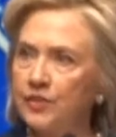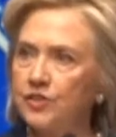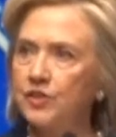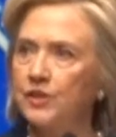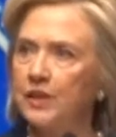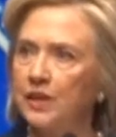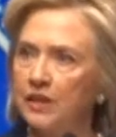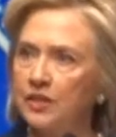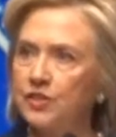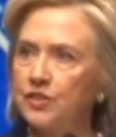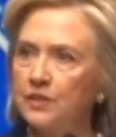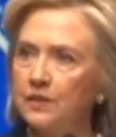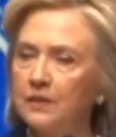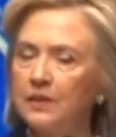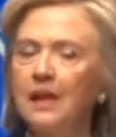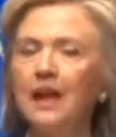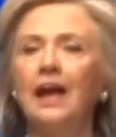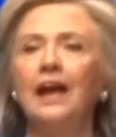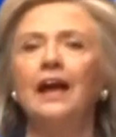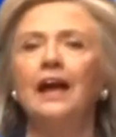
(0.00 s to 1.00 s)

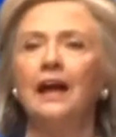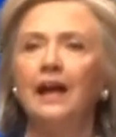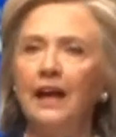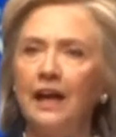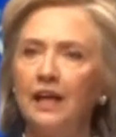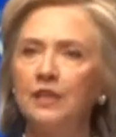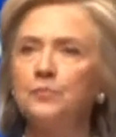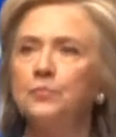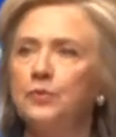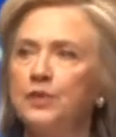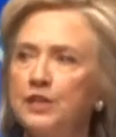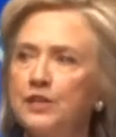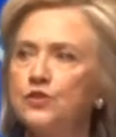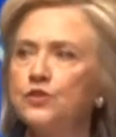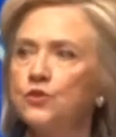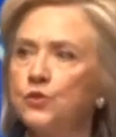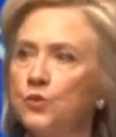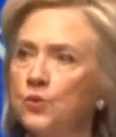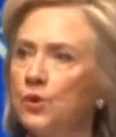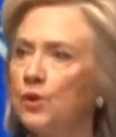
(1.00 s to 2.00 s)
education and
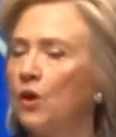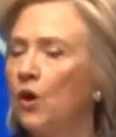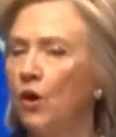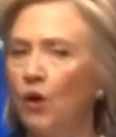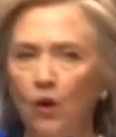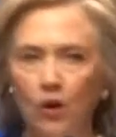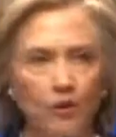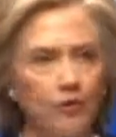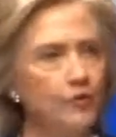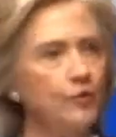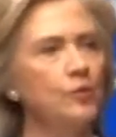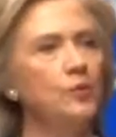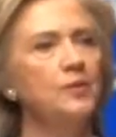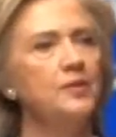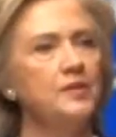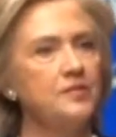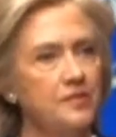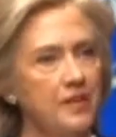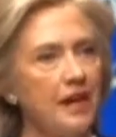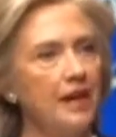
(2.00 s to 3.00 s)
preschool all through
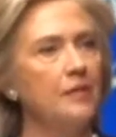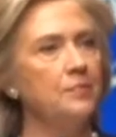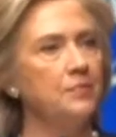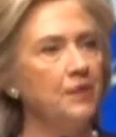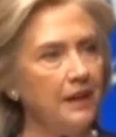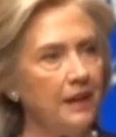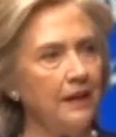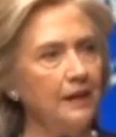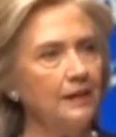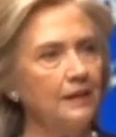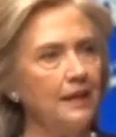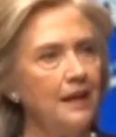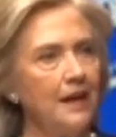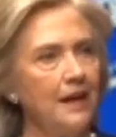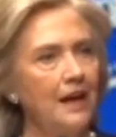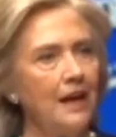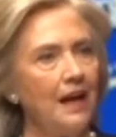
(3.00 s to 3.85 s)
this campaign.